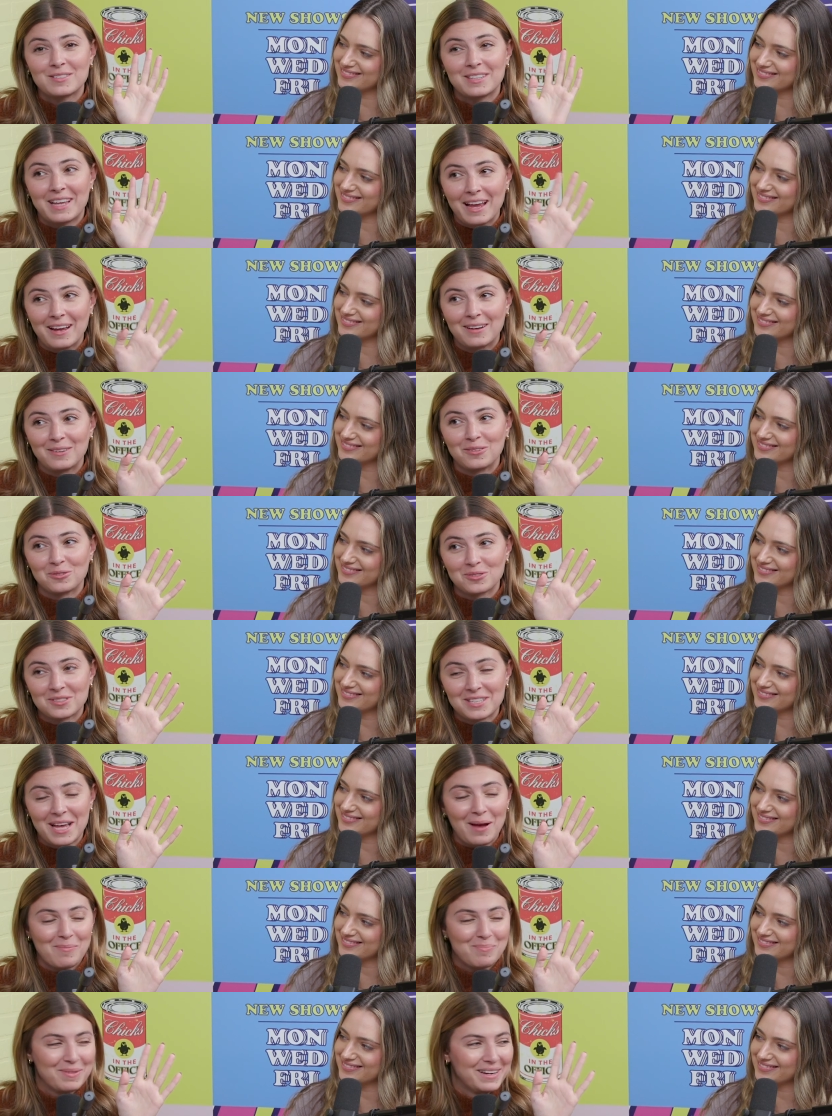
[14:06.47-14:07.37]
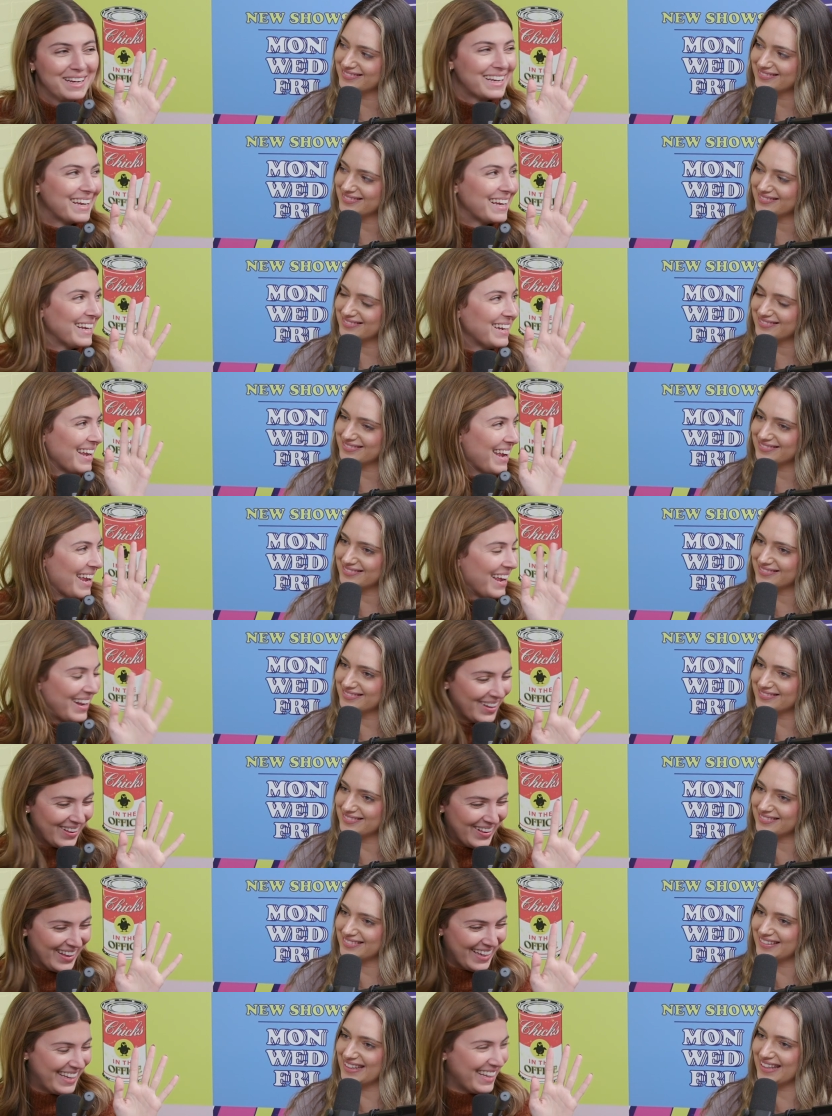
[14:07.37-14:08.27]
Speaker 1: scandals happening in
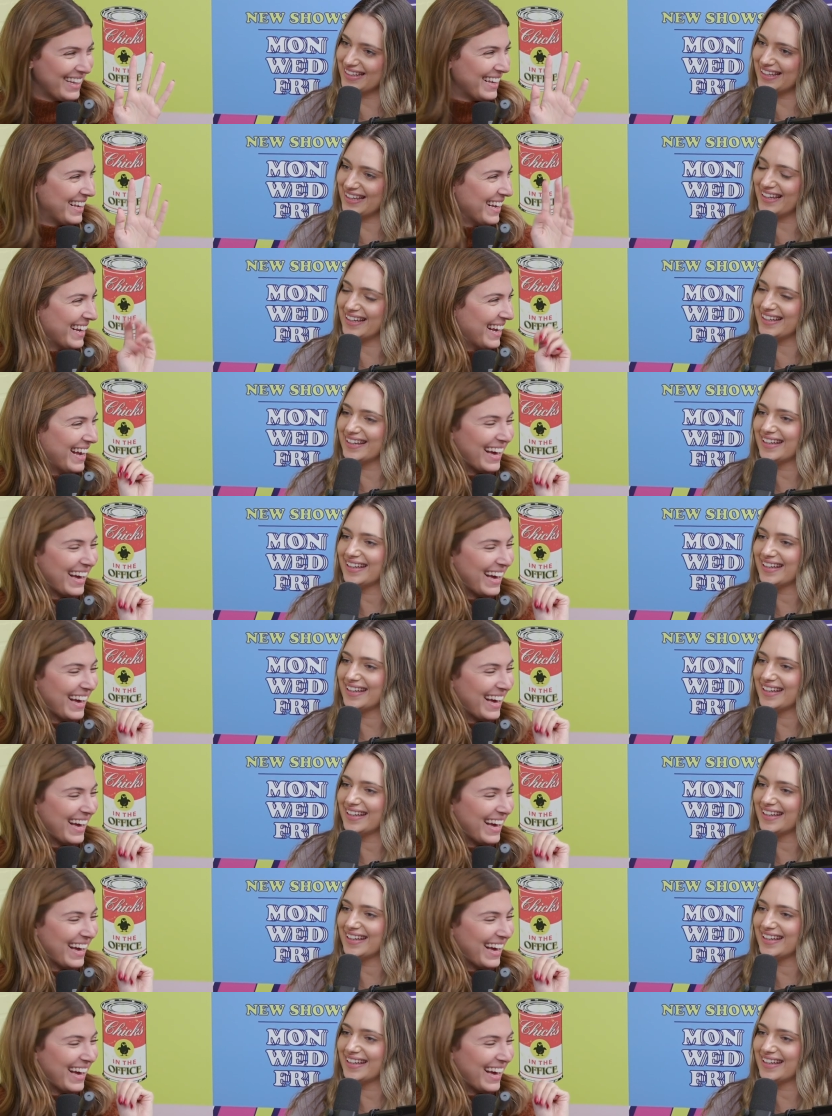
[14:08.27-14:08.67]
Italy.